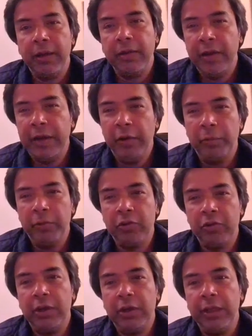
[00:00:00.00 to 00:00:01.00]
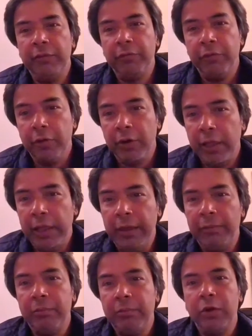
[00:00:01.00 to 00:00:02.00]
great opportunity for
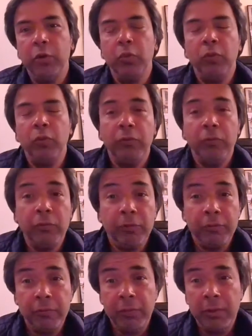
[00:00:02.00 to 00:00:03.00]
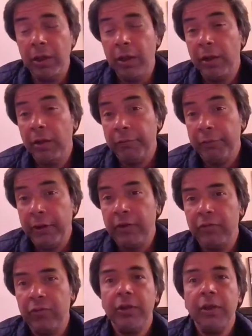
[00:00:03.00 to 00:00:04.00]
him to
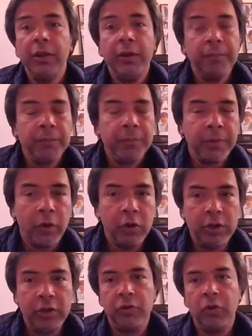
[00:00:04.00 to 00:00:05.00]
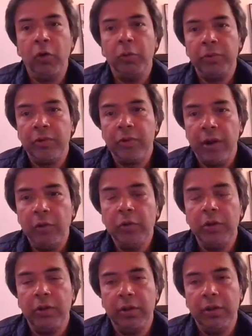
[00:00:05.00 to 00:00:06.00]
finish on his home ground,
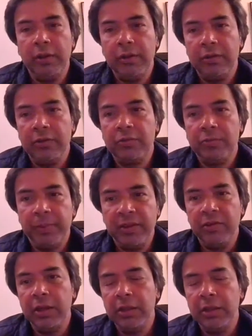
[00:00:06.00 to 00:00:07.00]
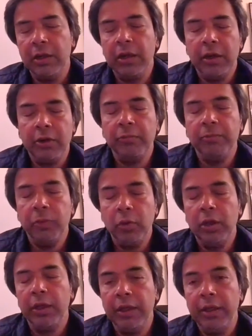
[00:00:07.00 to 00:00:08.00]
and especially the kind of
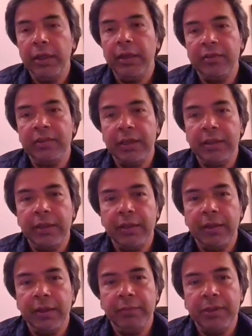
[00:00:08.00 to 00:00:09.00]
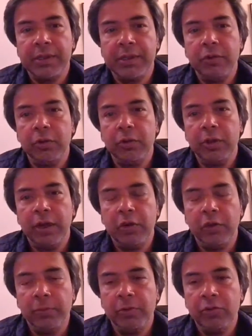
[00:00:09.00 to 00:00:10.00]
bowler he is. I think he missed out on that
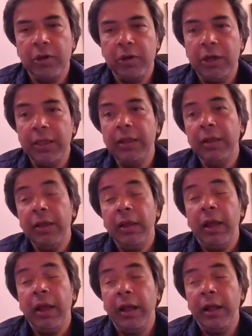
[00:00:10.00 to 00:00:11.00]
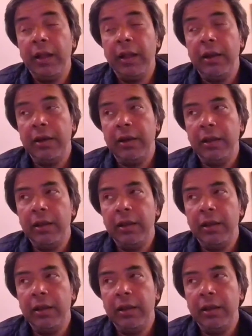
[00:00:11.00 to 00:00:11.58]
opportunity. And